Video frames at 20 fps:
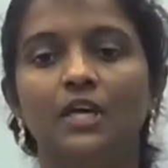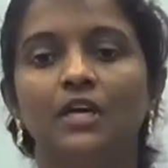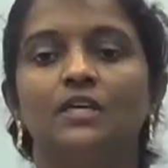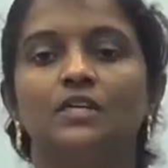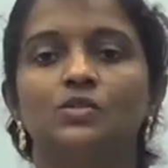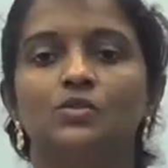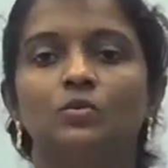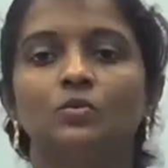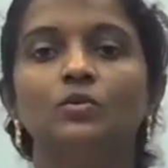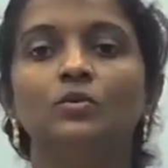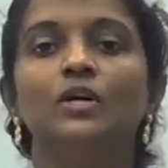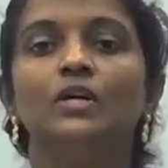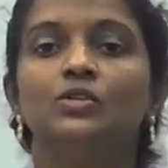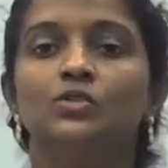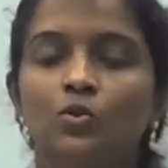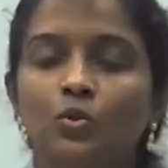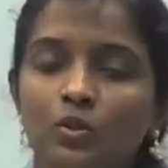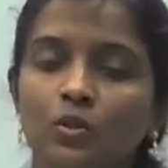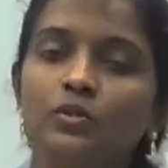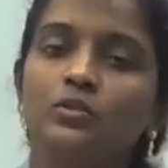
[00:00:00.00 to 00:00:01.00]
So,
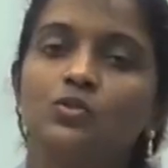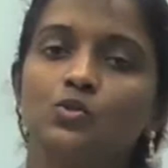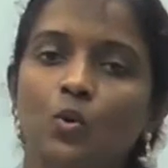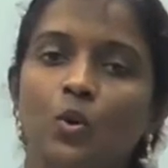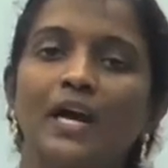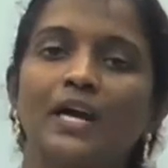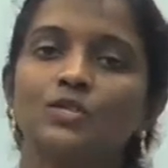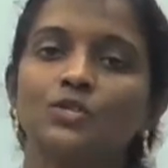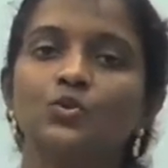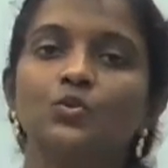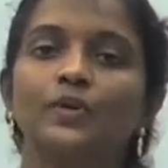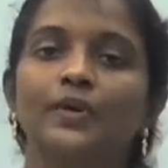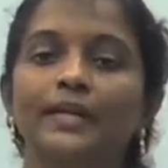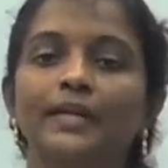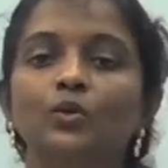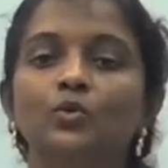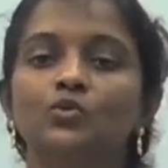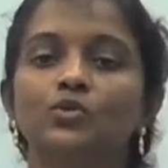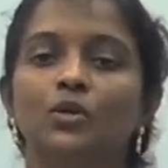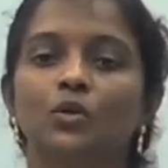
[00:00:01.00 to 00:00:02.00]
so, so as to
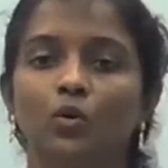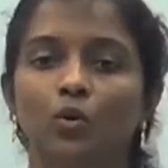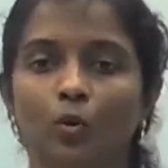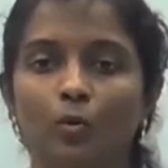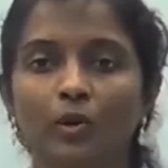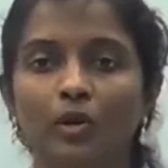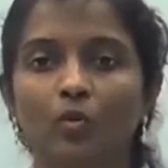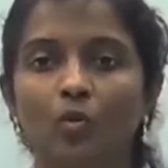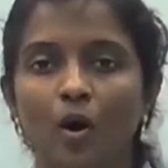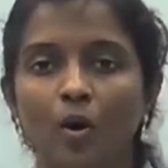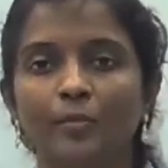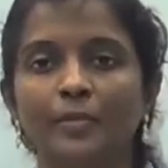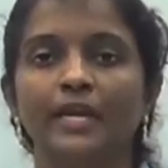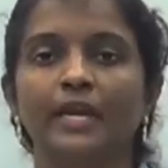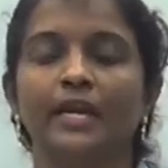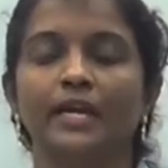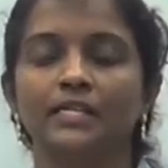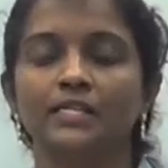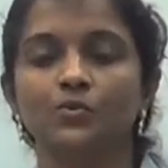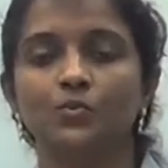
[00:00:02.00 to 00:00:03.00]
reduce the global warming,
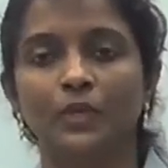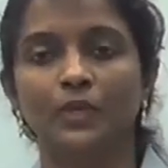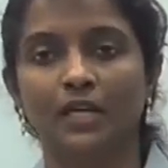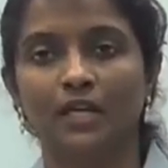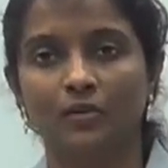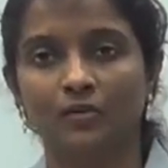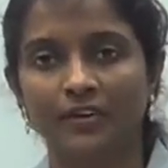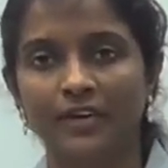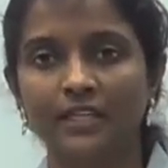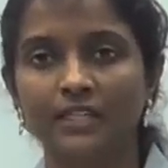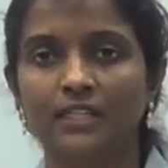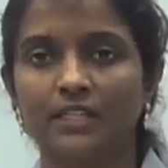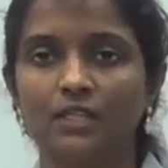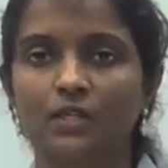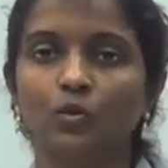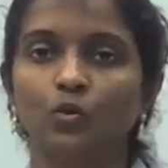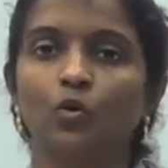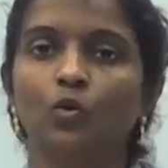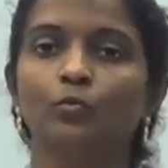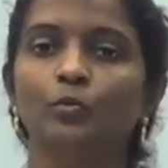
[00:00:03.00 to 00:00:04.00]
as we are aware that the
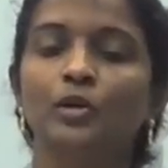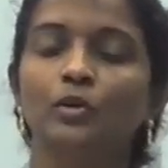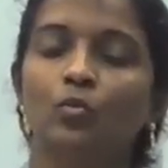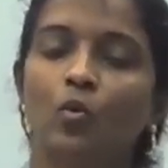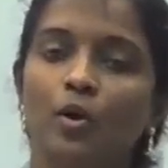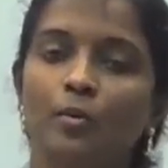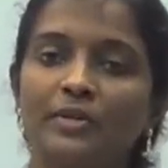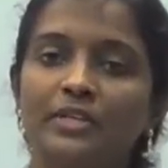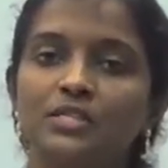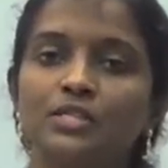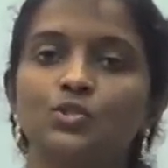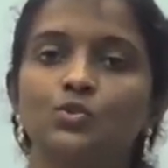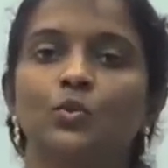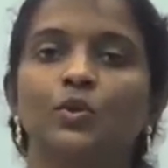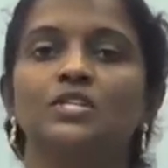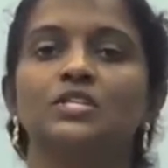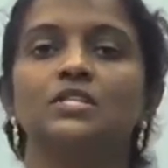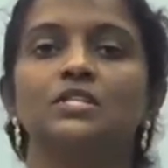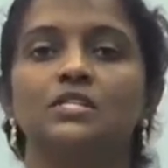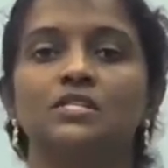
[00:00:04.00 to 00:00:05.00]
global warming
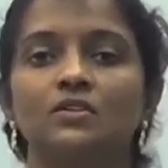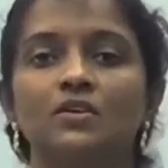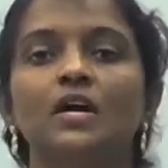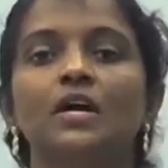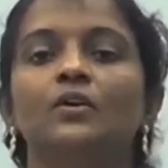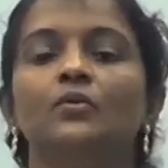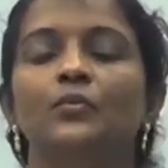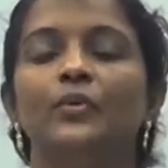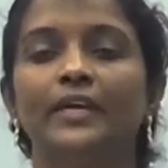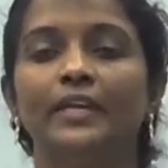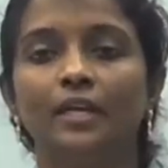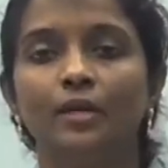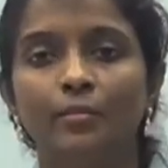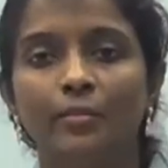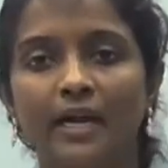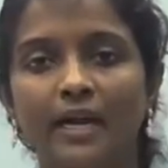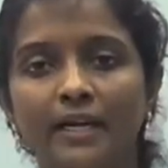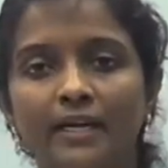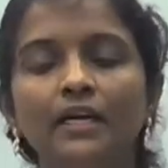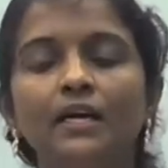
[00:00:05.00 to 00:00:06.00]
situation is very
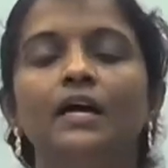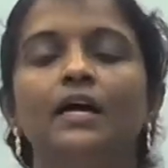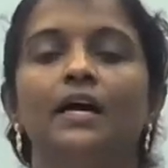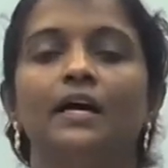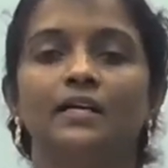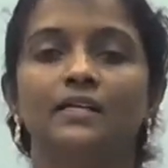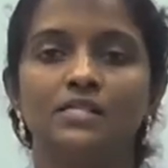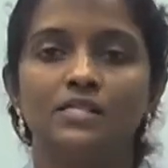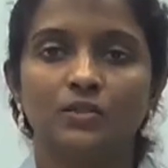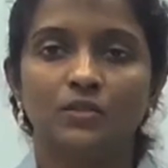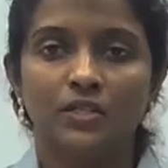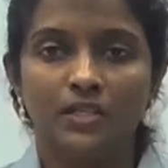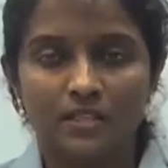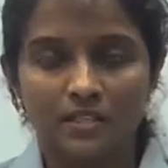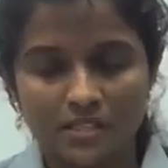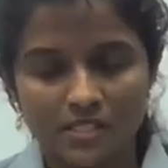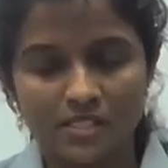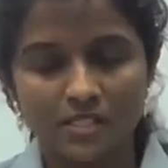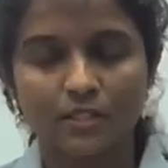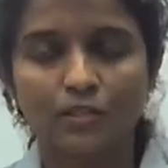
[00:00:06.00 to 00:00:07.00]
bad, as a, a
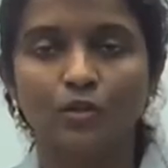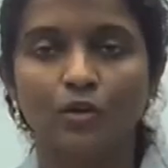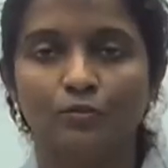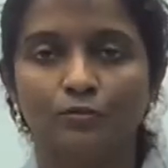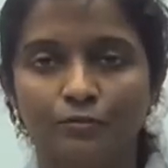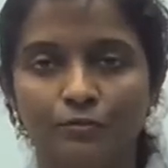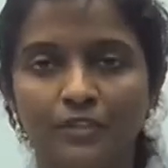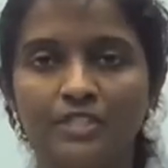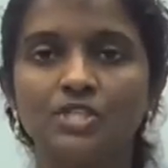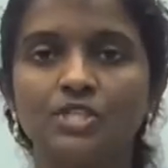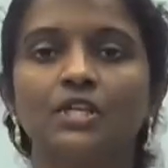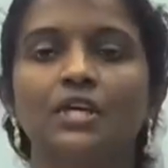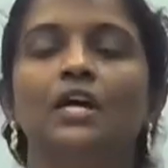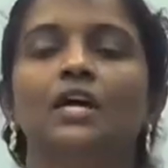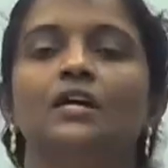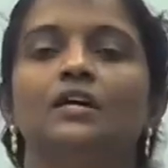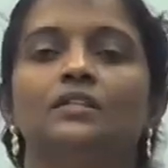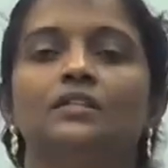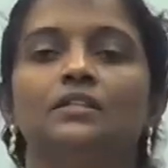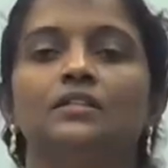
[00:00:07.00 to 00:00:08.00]
result of which
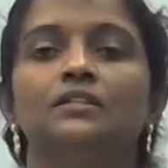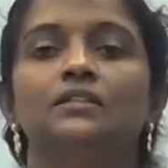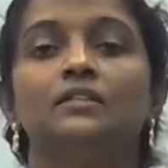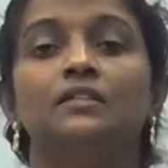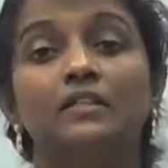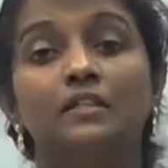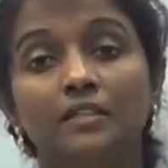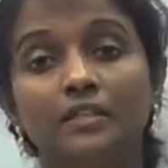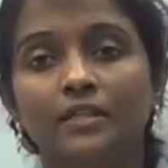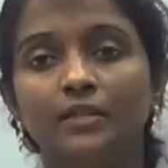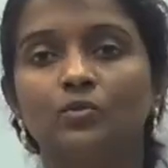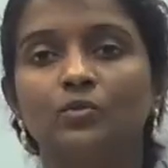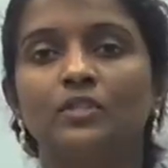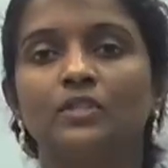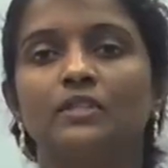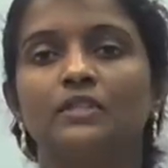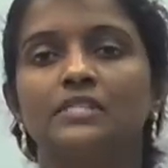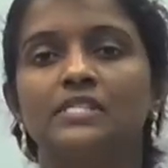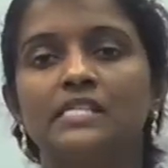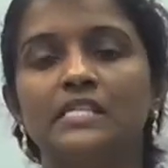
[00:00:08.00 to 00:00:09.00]
the you know
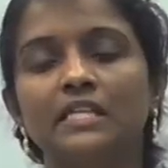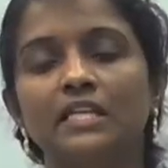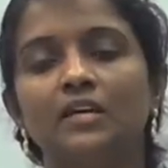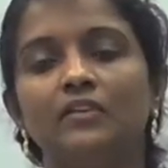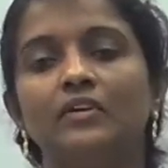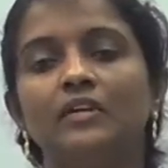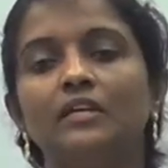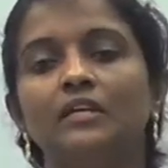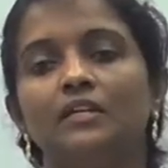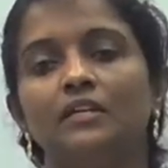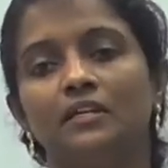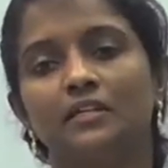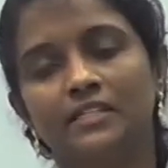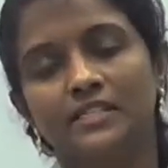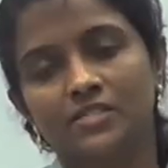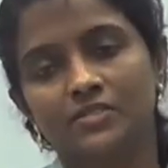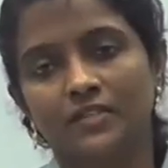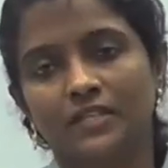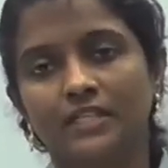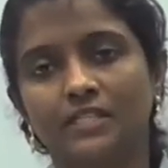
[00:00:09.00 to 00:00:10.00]
the sea level
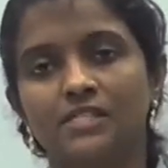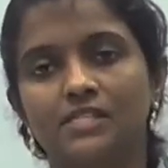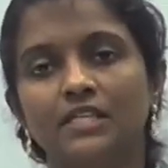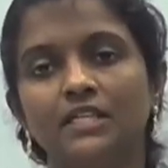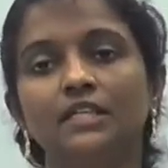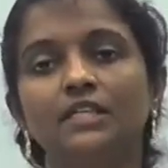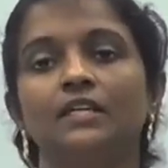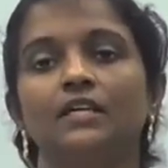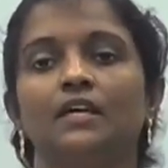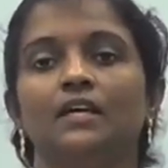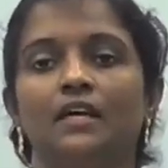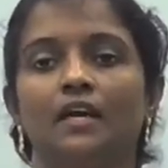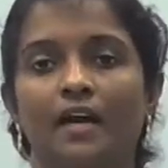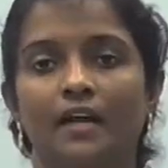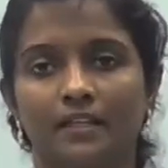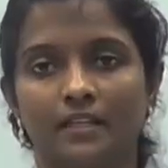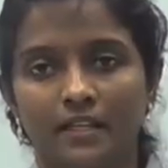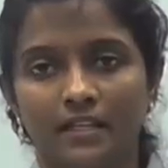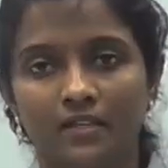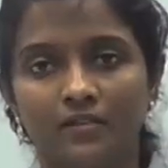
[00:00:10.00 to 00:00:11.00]
is rising,
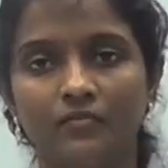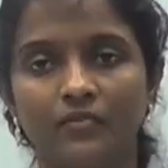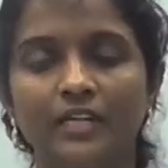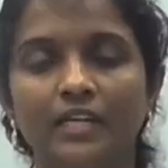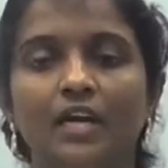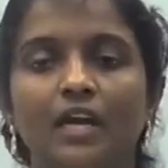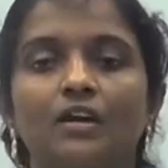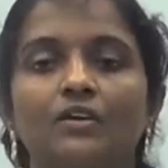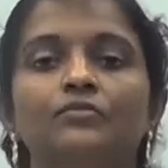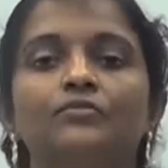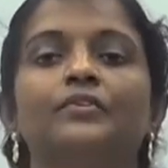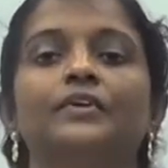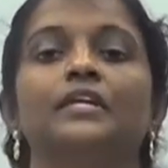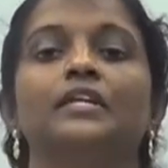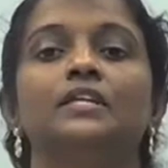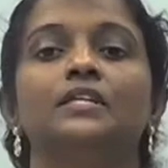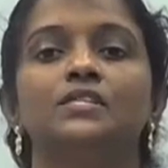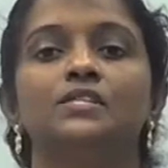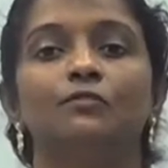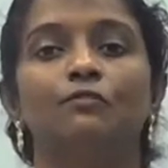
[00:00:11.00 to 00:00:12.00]
and then we have
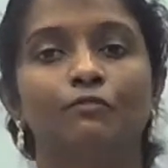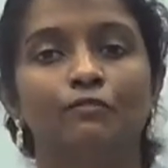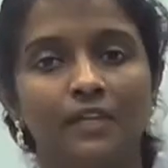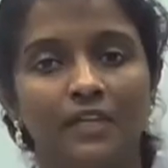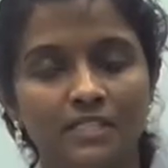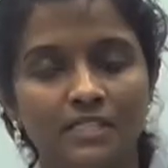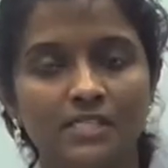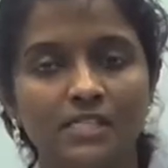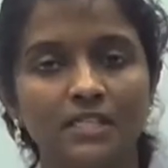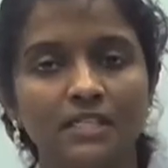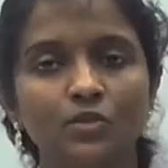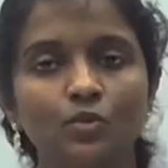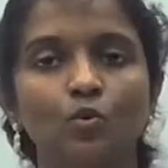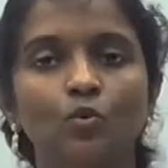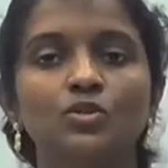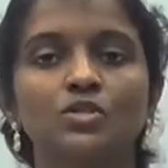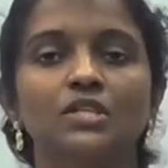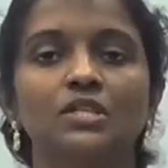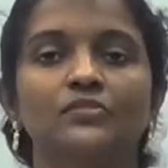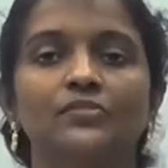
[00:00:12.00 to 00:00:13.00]
various floods in
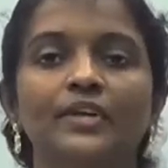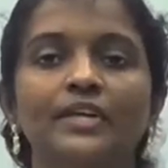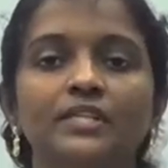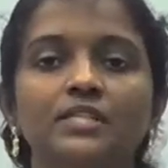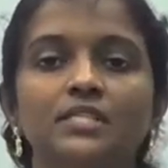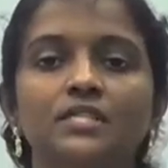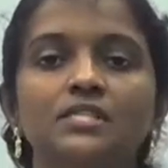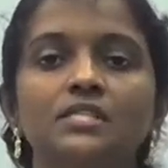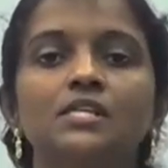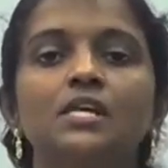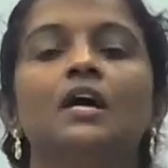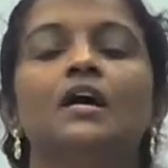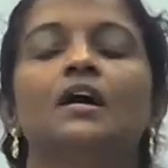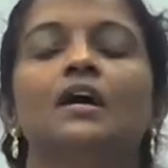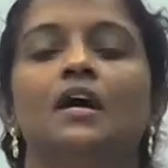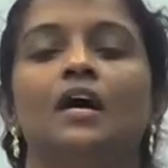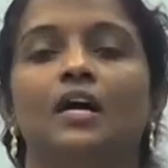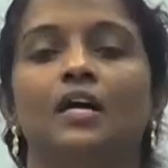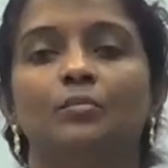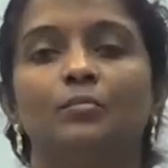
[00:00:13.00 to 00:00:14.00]
coastal regions,
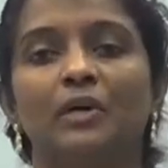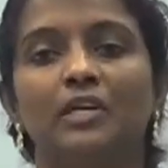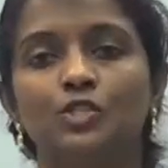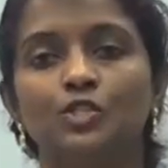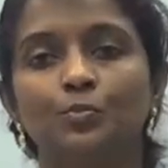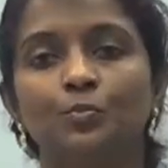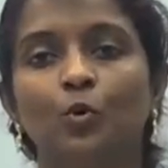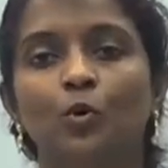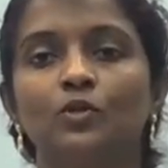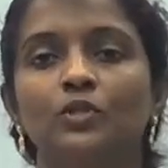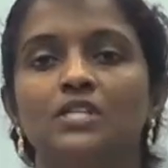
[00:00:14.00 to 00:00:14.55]
and much more.